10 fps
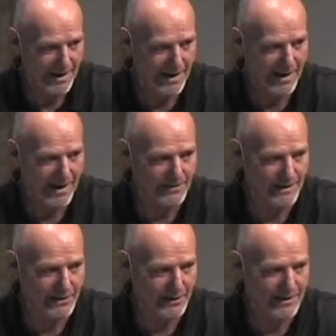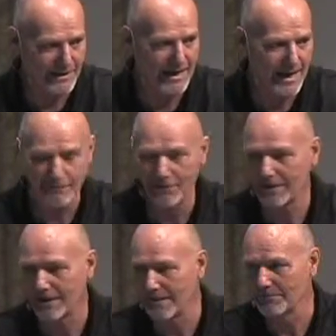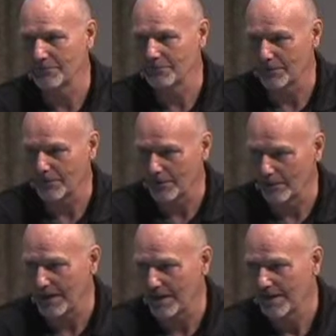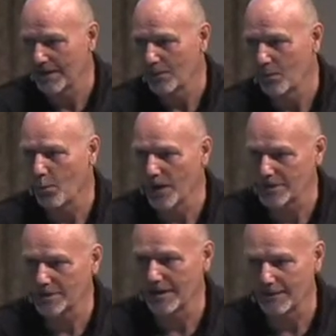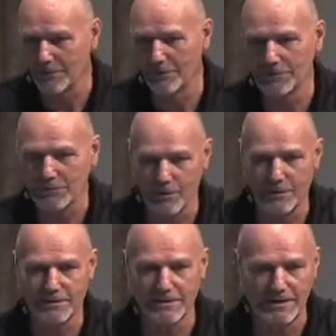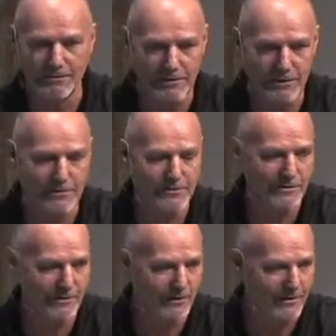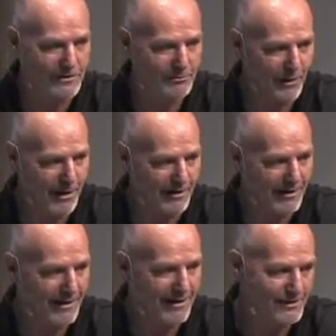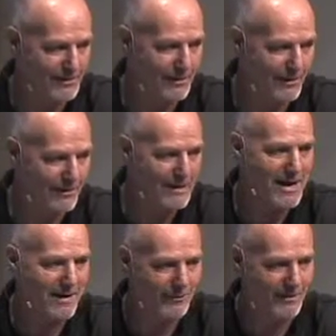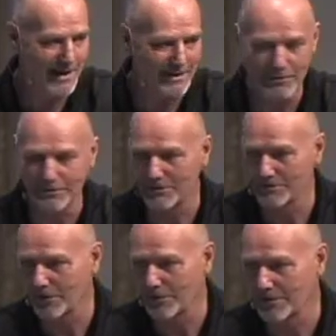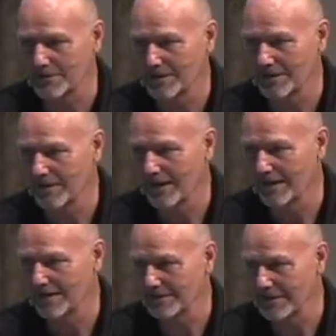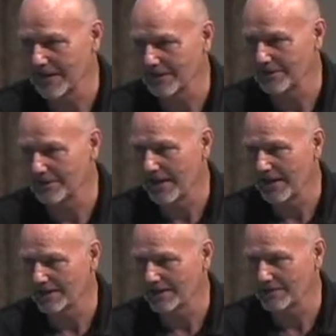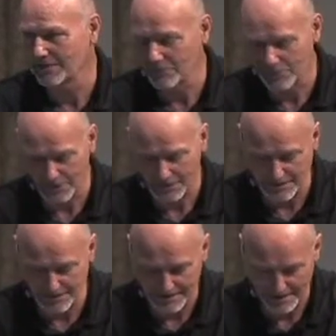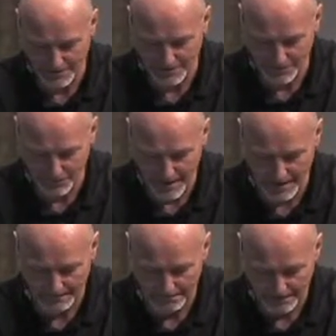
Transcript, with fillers: and they couldn't ever come to agree which of those words they would use in the Lord's Prayer, and so they were never able to merge uh, together as two churches into one.